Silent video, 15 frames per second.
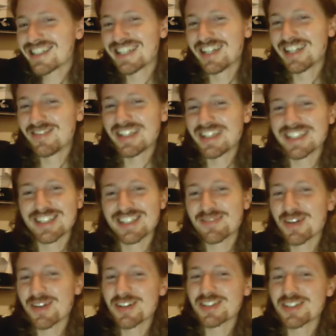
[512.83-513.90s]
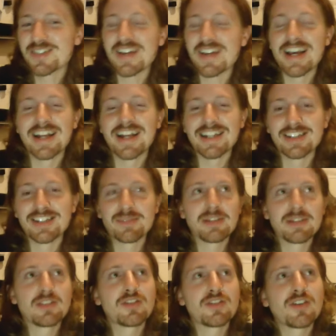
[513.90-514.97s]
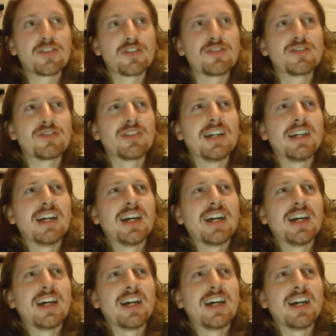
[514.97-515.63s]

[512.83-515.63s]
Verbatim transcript: to be a Spurs fan and to be so